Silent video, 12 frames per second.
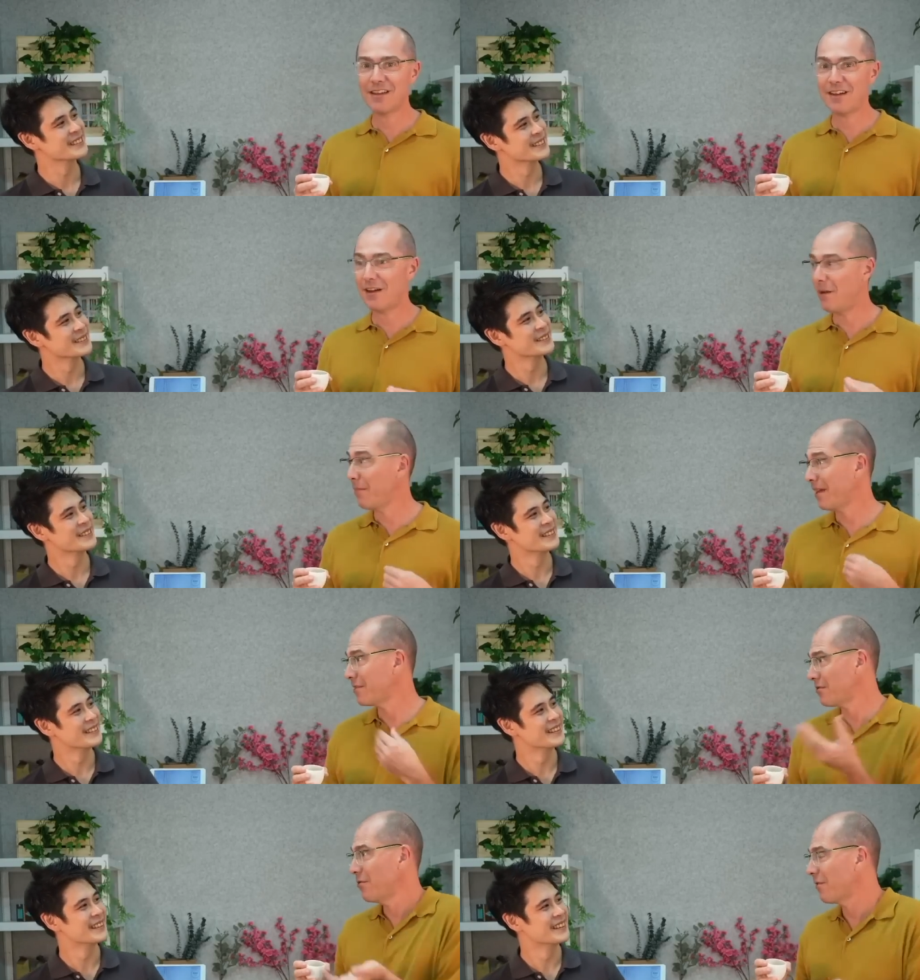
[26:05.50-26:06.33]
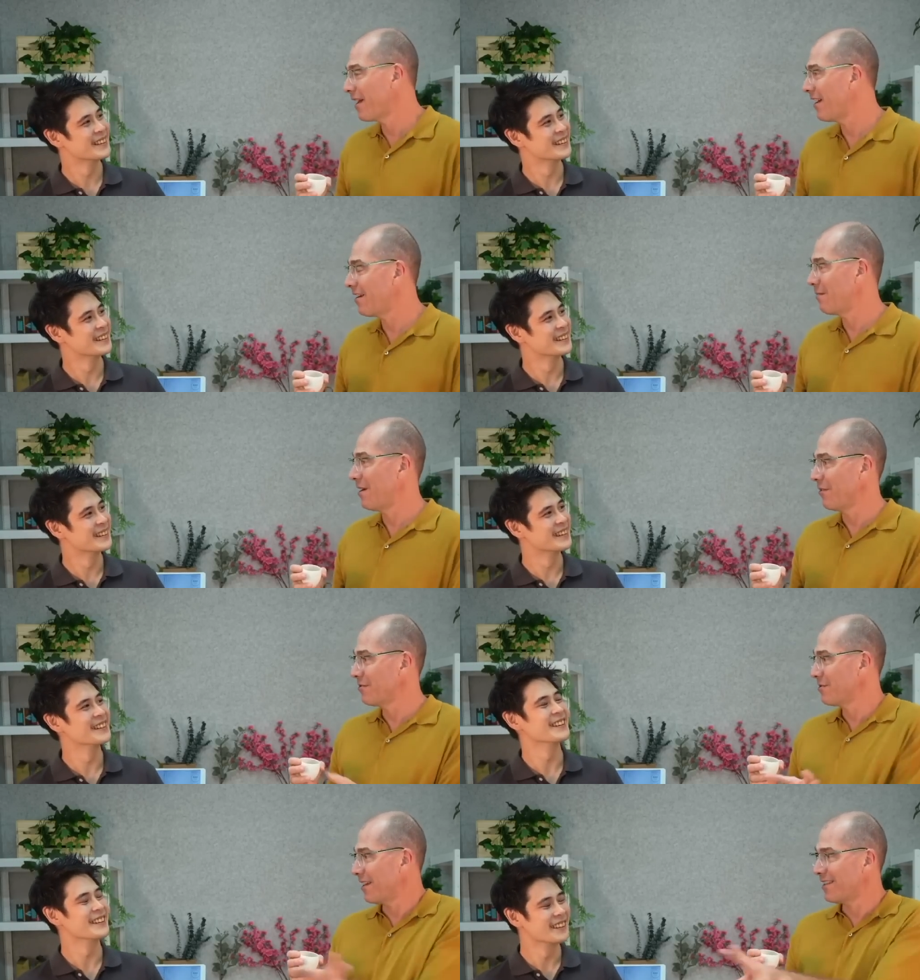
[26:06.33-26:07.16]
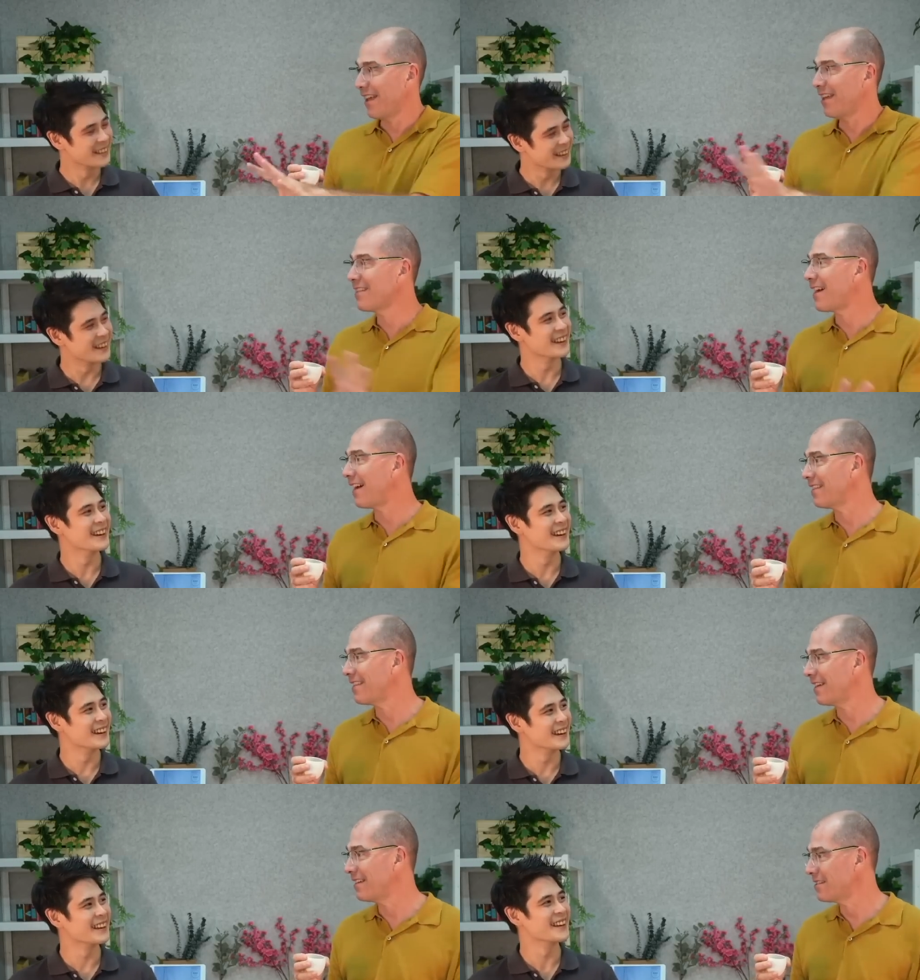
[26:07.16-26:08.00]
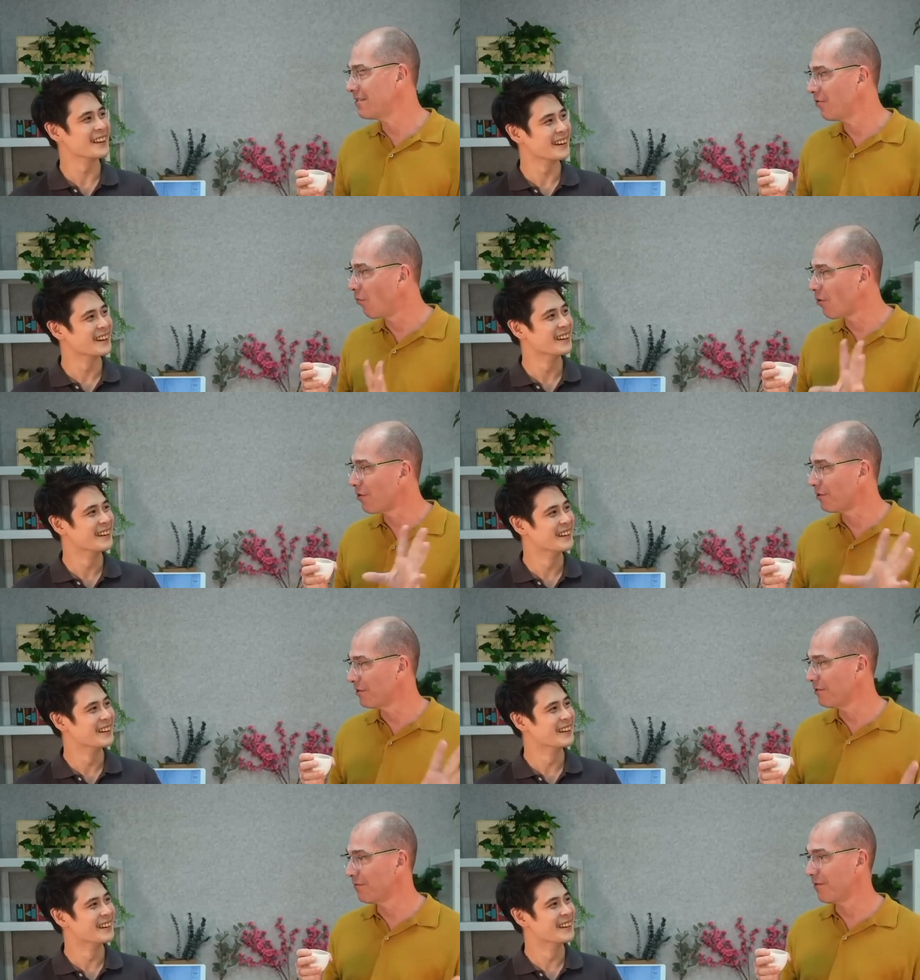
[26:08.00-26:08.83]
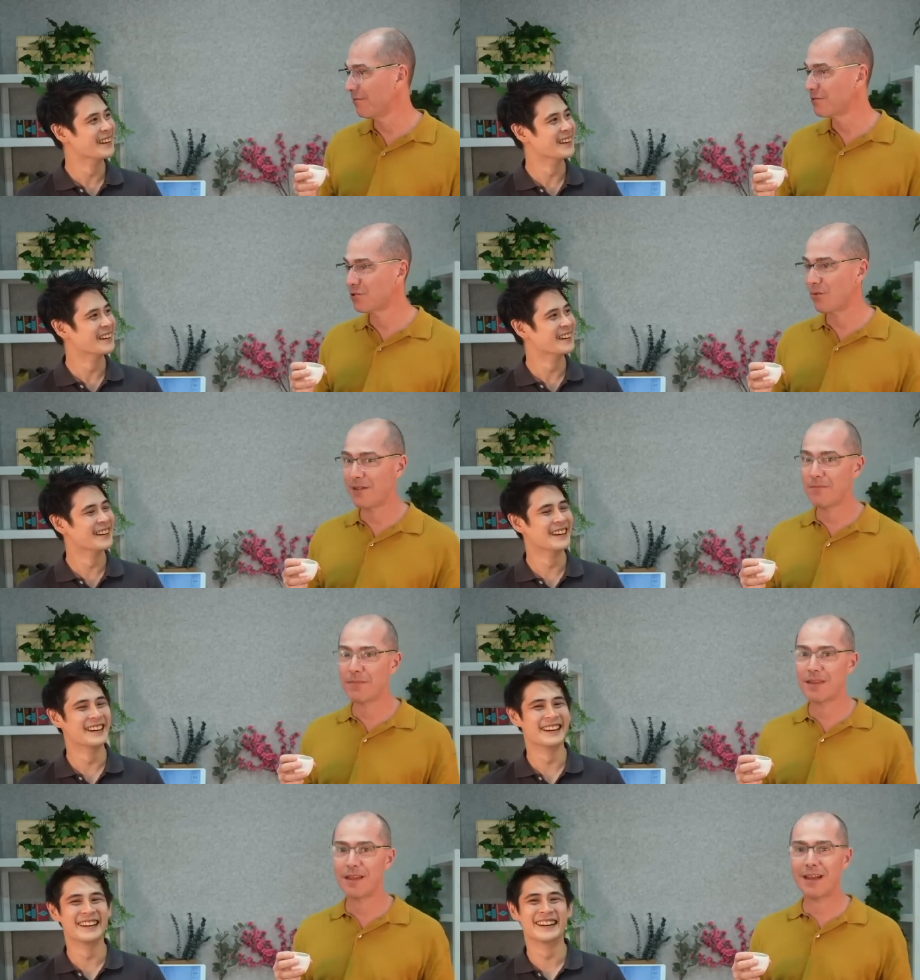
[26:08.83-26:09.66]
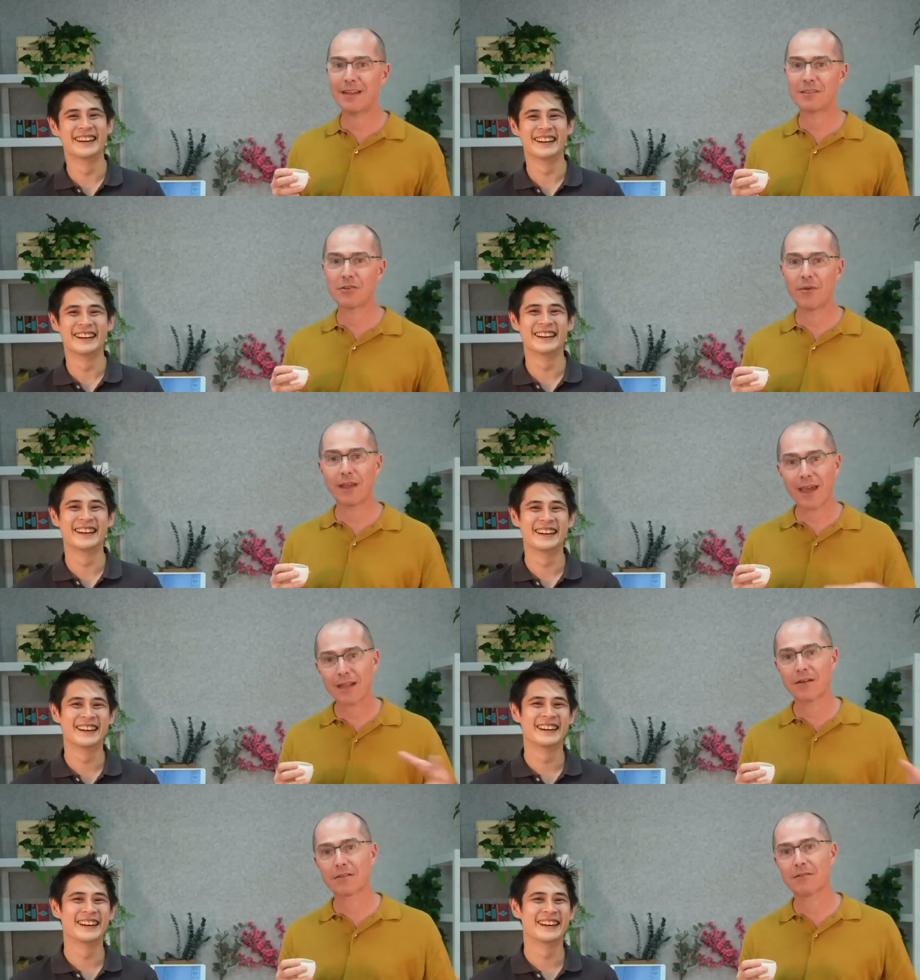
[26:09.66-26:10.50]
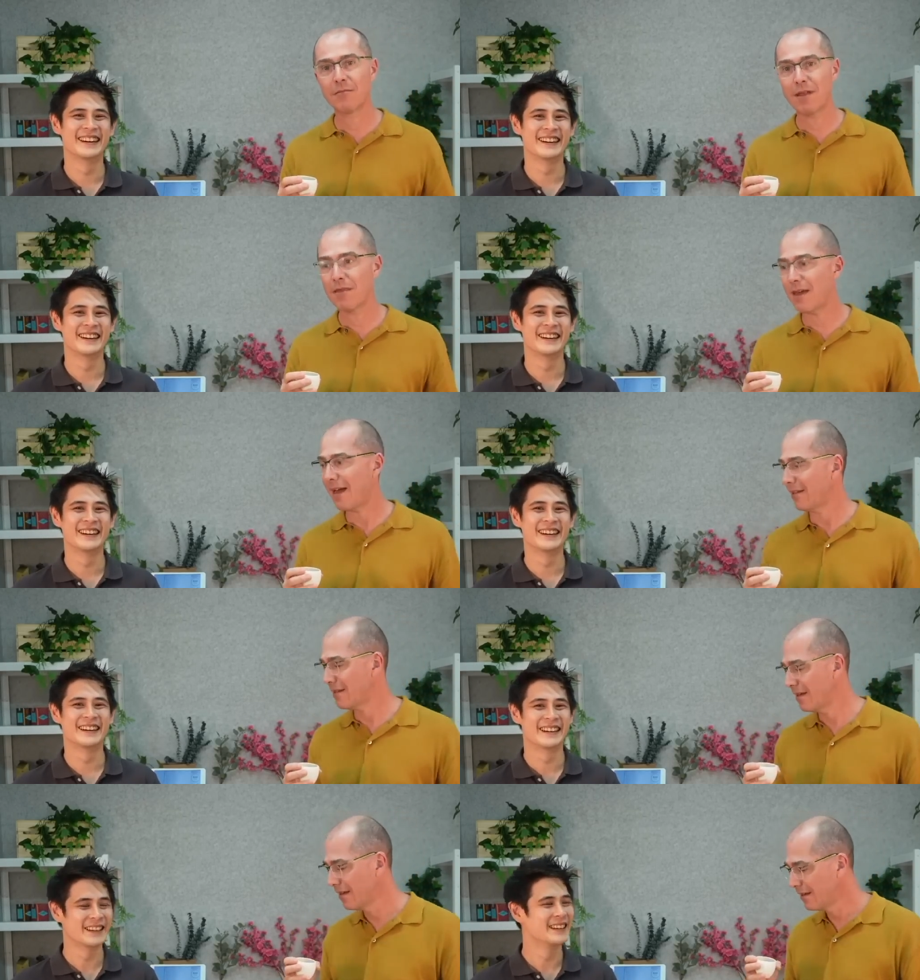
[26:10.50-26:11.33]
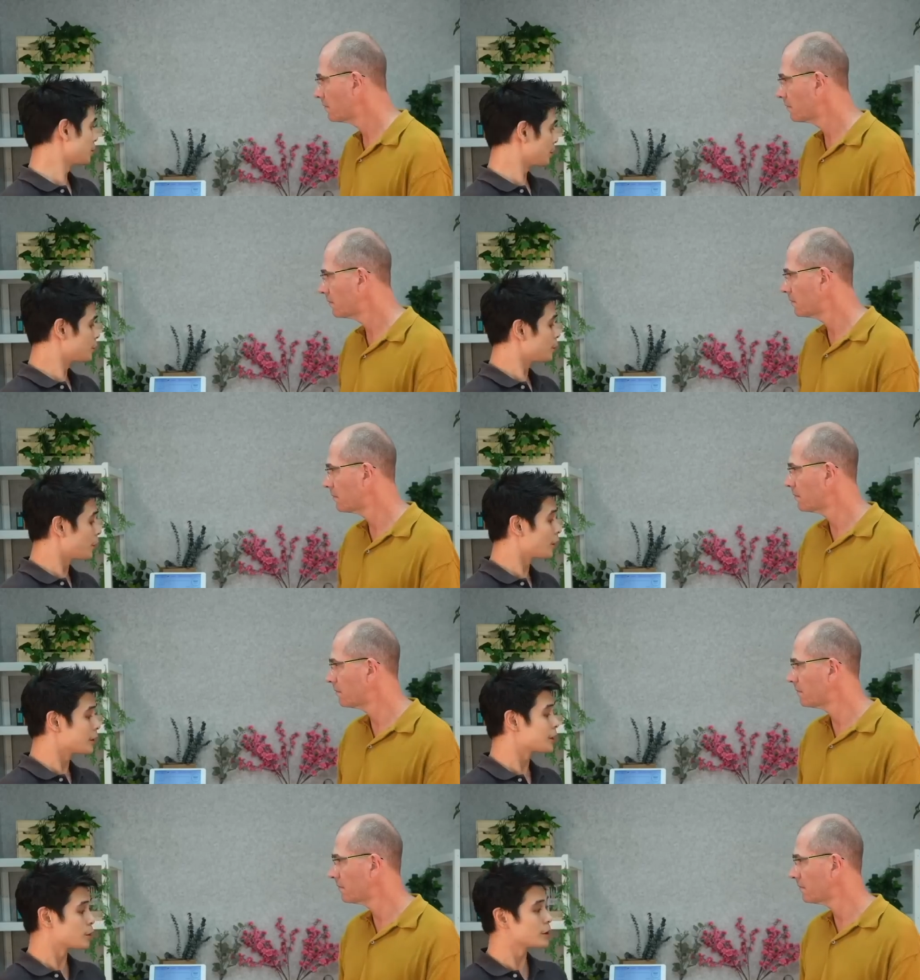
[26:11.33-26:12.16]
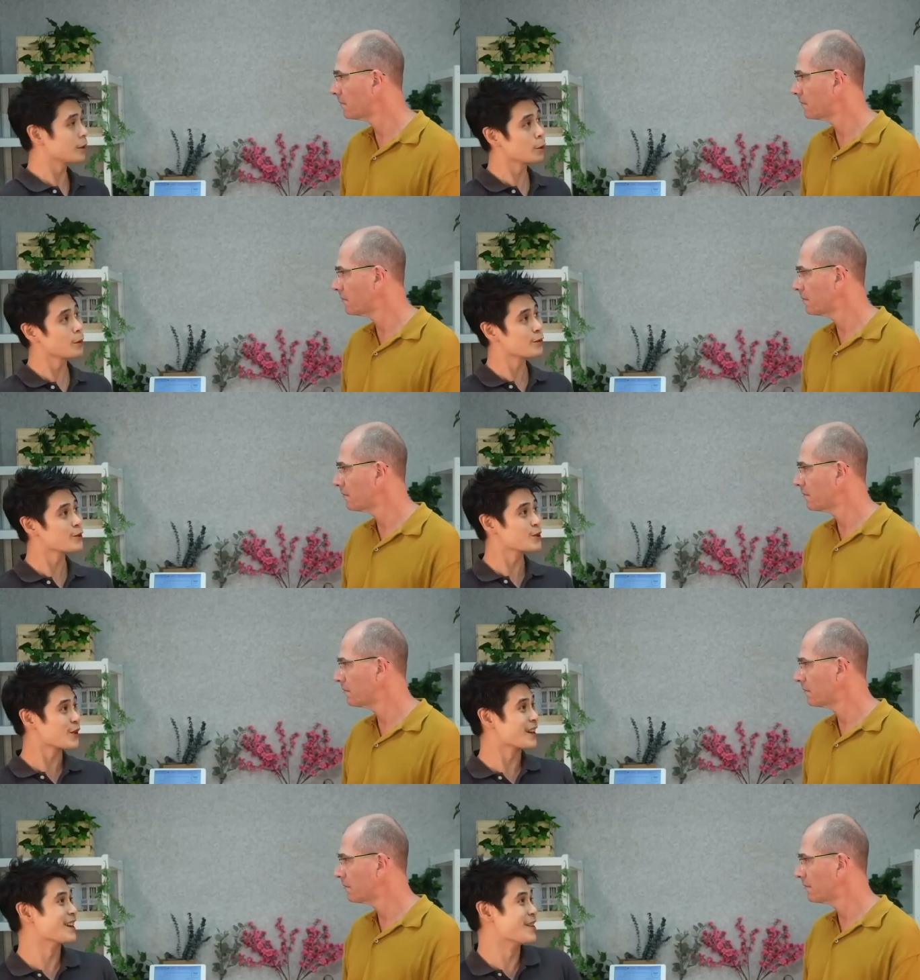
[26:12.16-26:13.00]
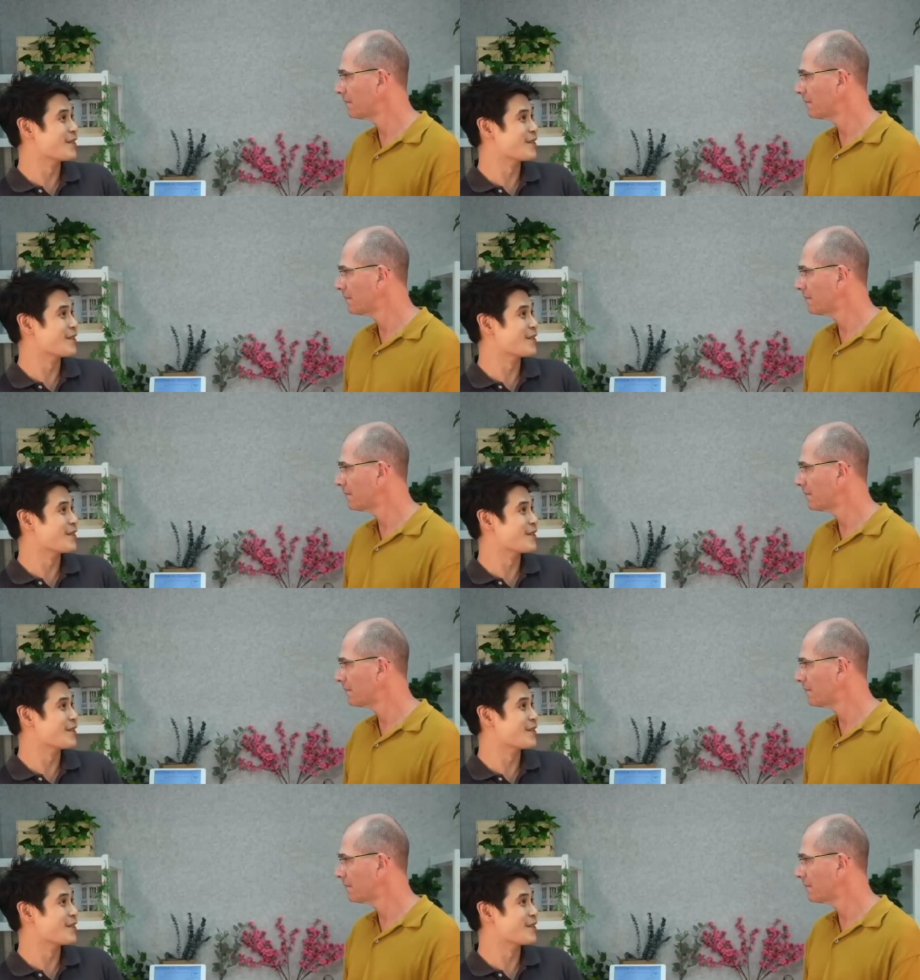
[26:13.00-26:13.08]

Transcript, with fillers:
Speaker 1: uh, because there's no caramel, there's nothing in yeah, that that is yeah, in yeah. the world of, of sweet, and so it can also mean that.
Speaker 2: To be honest, I was a little bit frustrated